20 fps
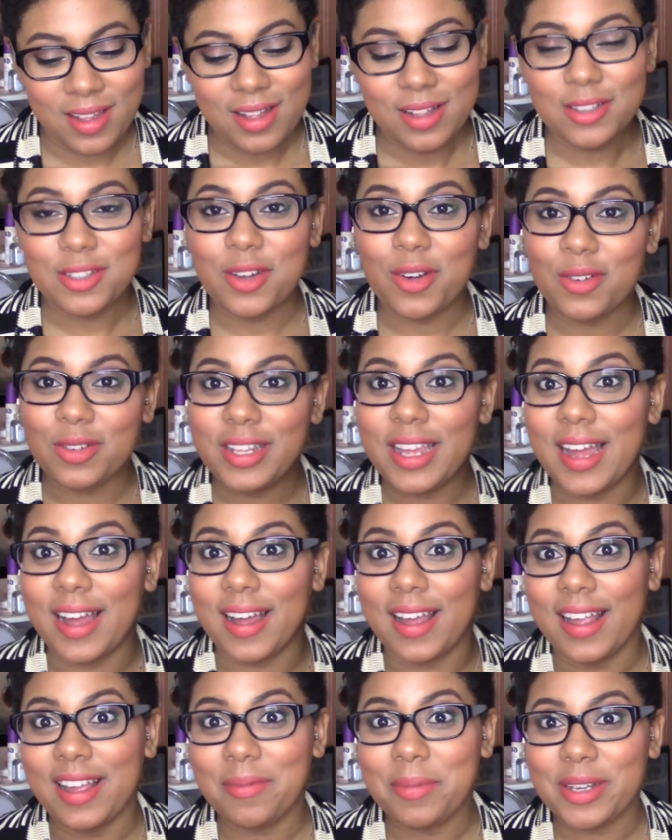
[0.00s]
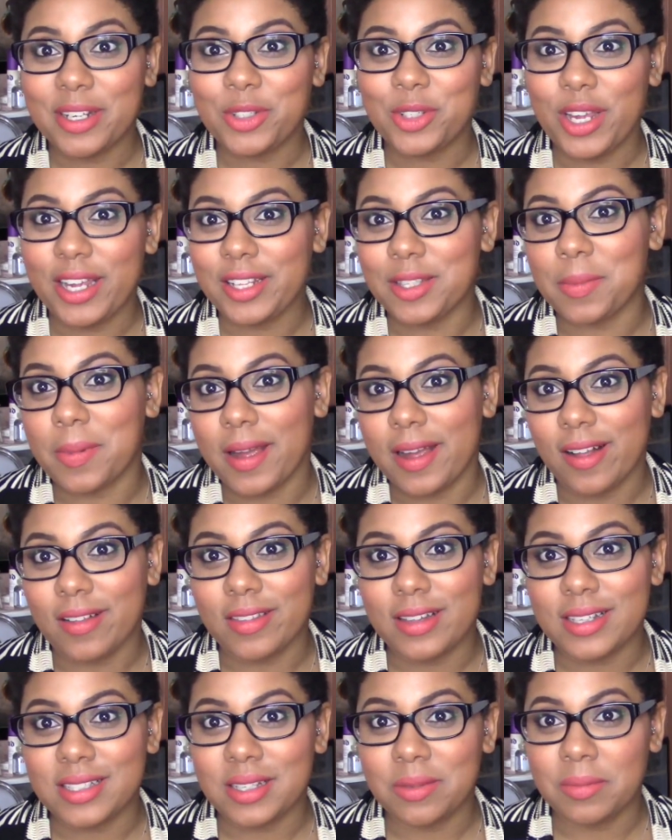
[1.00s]
So yeah, handpicked shades by all
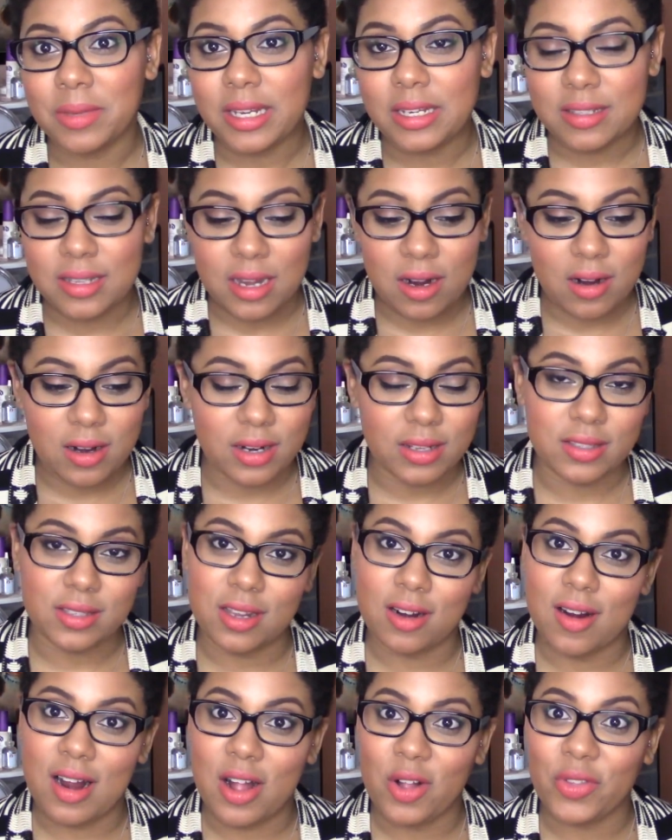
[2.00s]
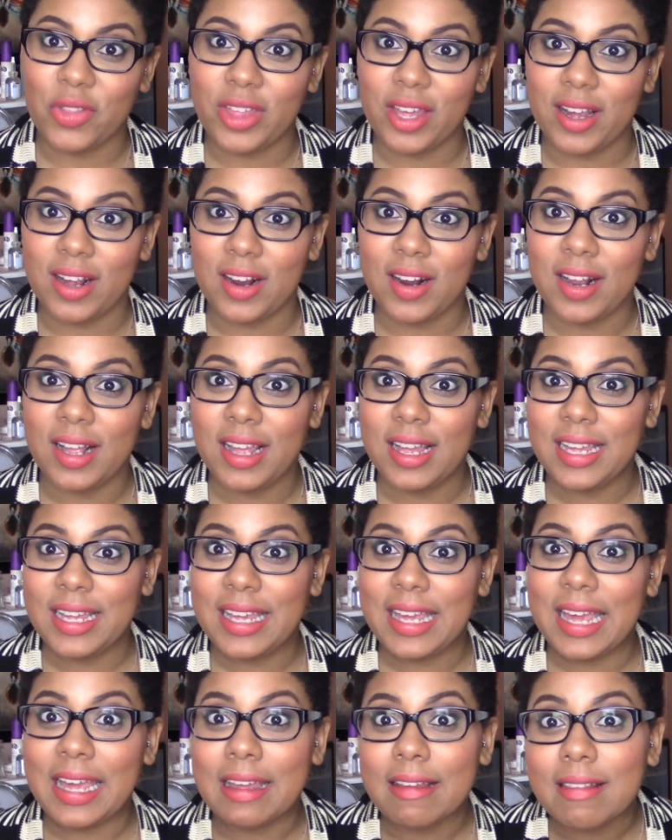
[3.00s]
these amazing artists that are out there
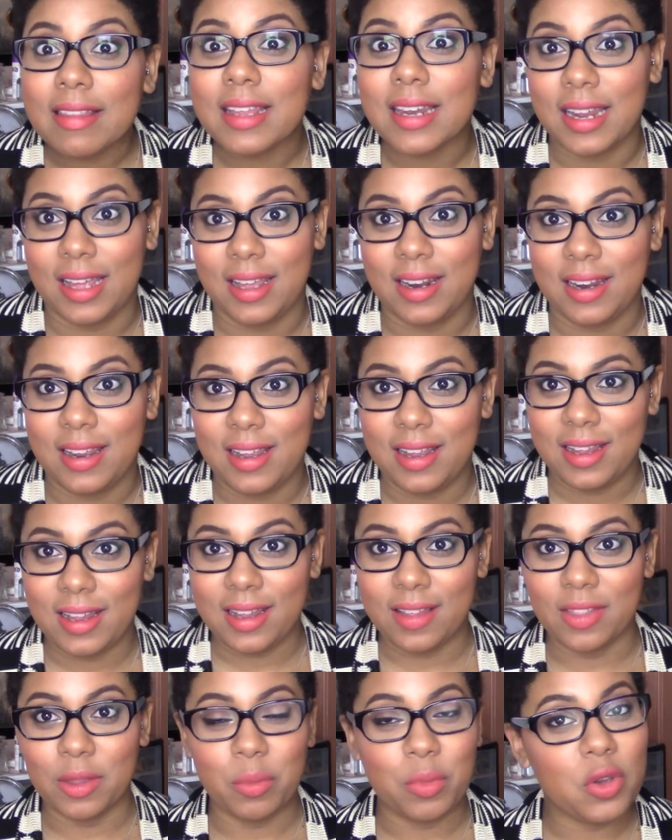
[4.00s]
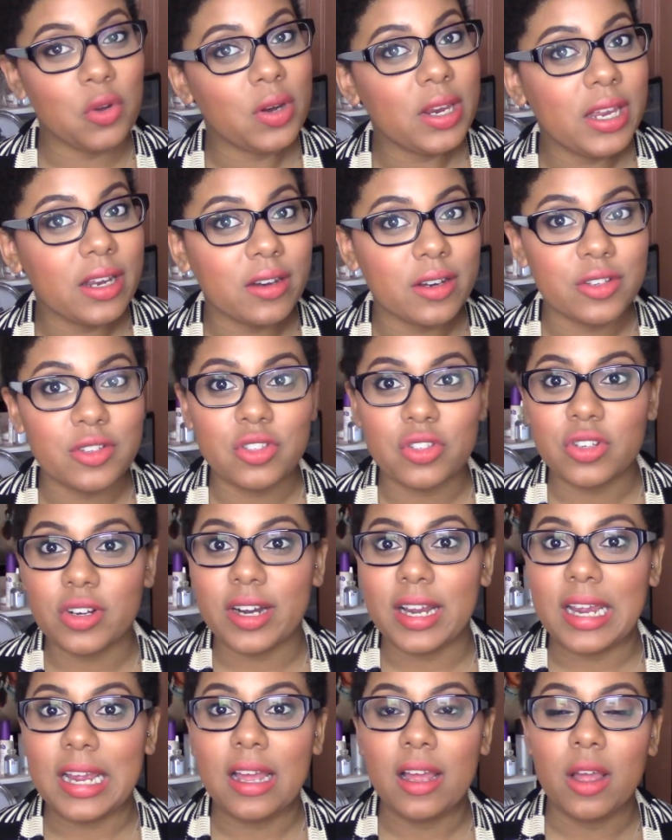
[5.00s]
killing it in the beauty
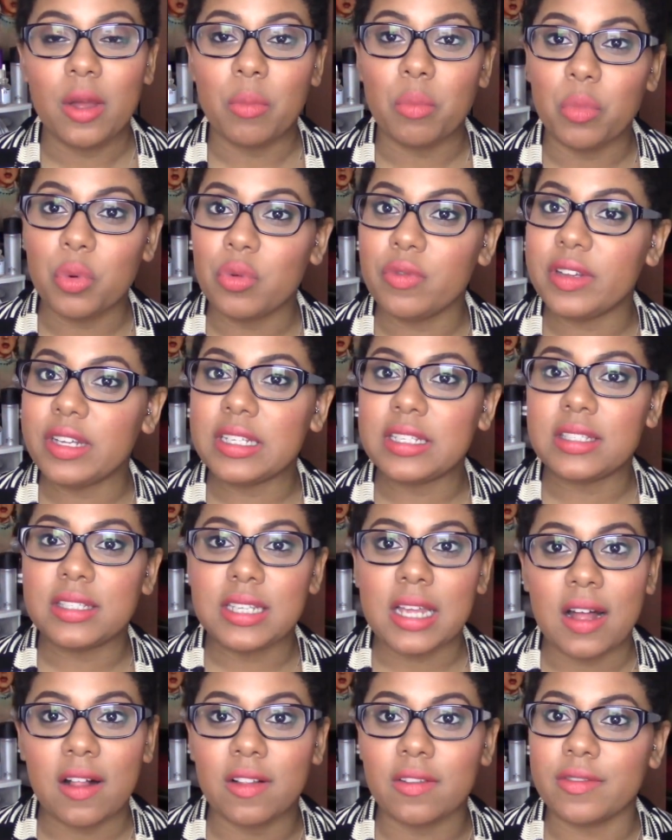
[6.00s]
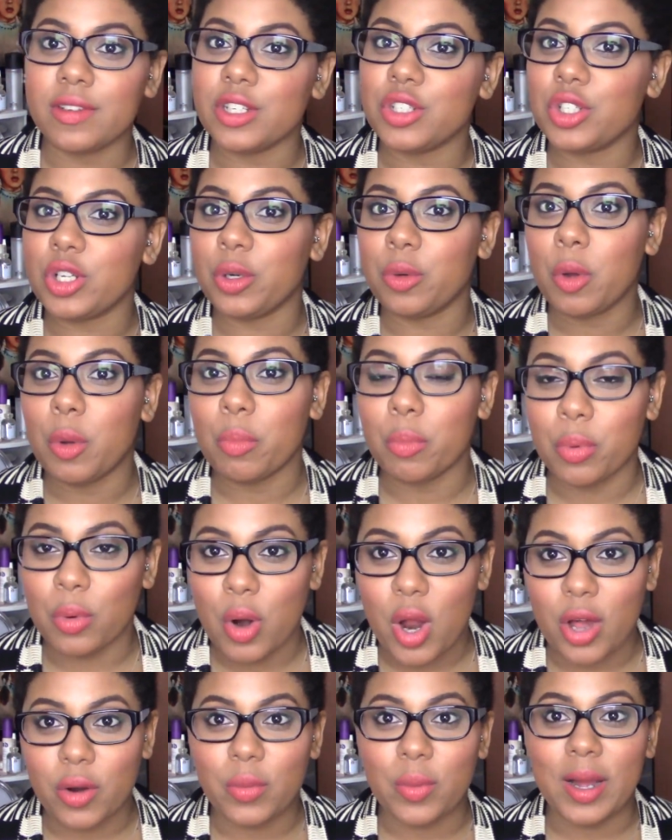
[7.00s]
industry, movies, television,
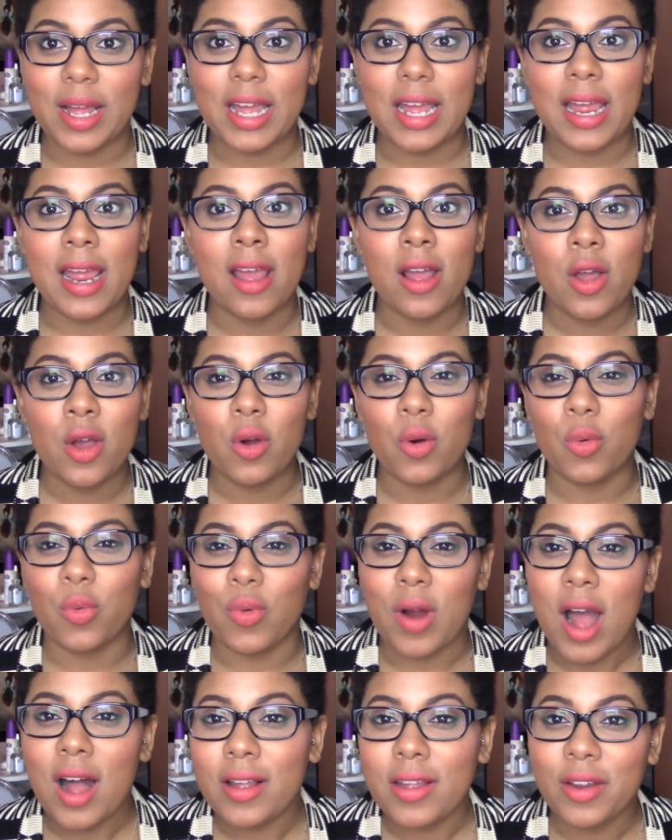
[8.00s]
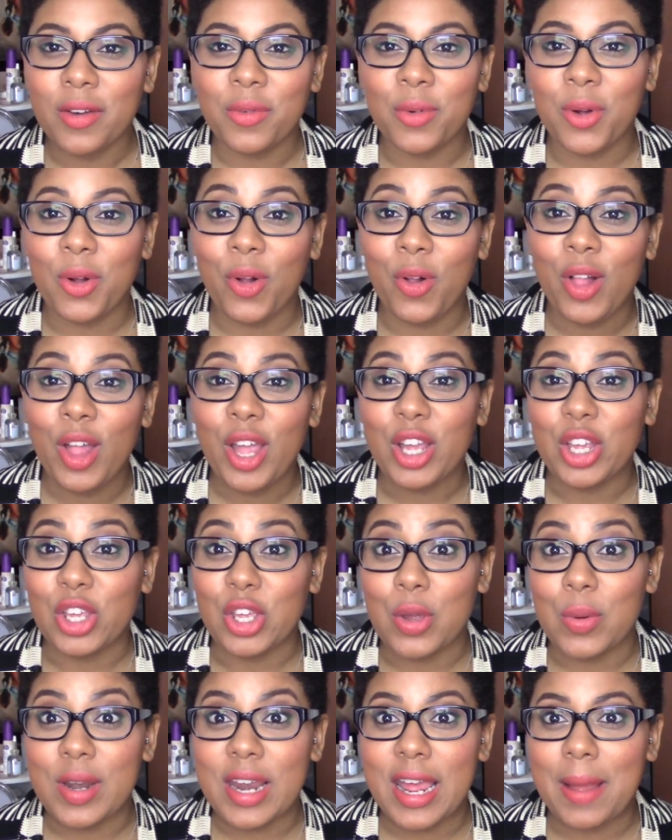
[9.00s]
Broadway, rock and roll,
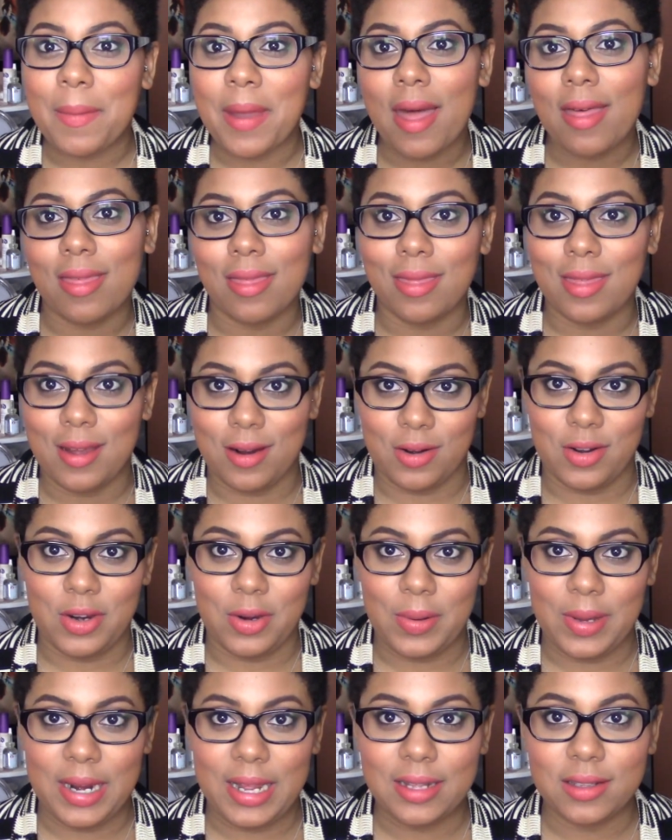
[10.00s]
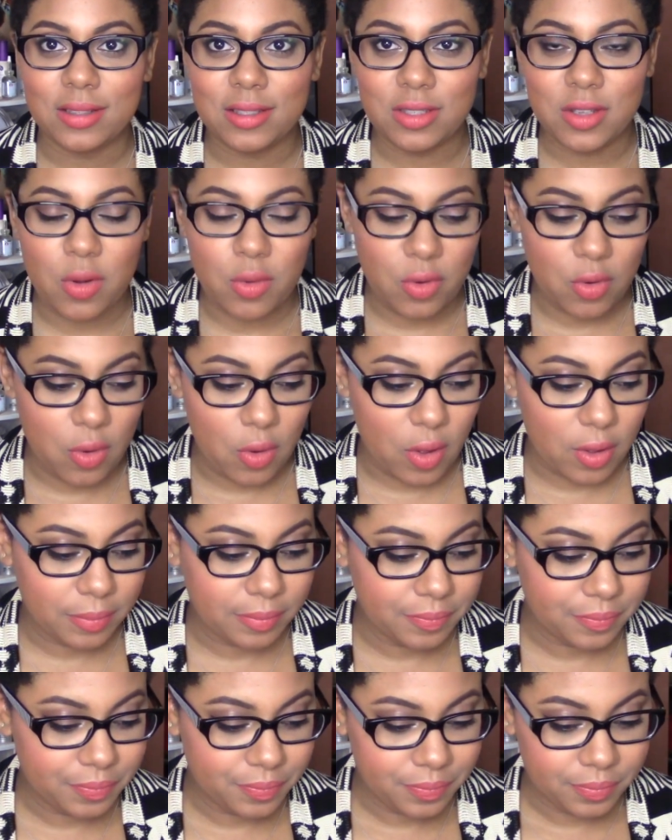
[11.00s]
you name it, they're doing it. So cool.
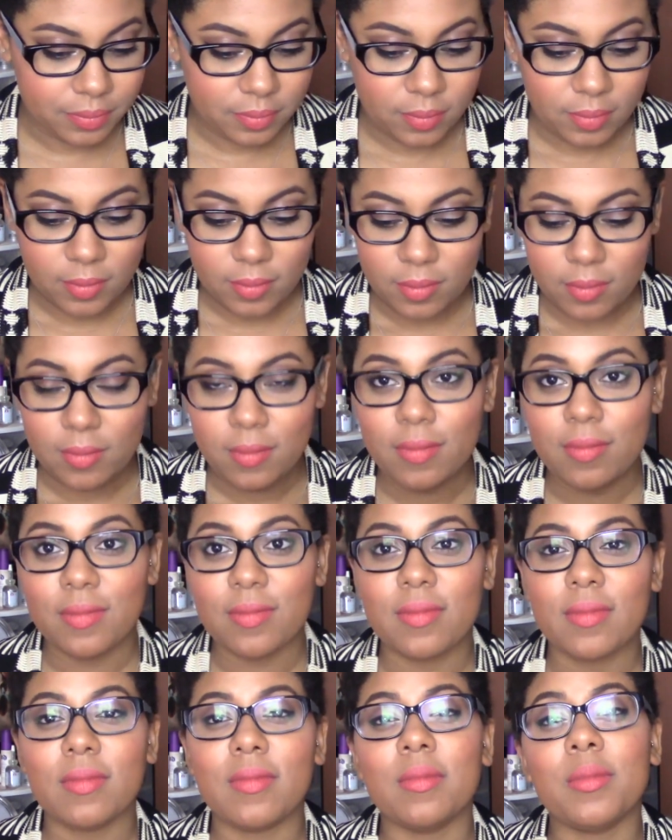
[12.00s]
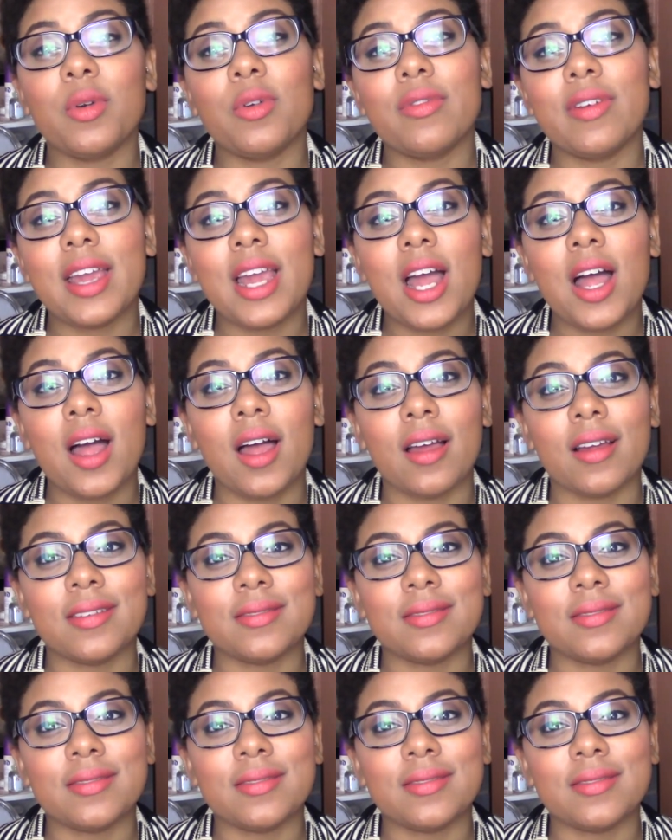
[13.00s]
Moving on.